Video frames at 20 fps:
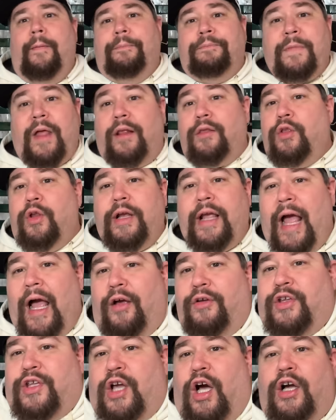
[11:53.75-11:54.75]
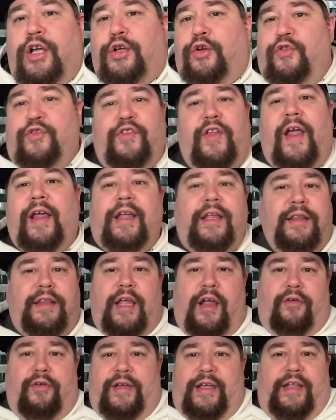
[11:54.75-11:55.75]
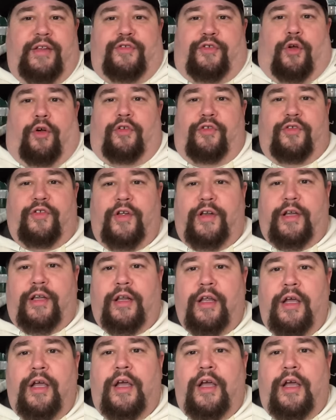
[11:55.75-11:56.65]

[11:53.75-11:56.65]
Now, look how young your secondary is all of a sudden.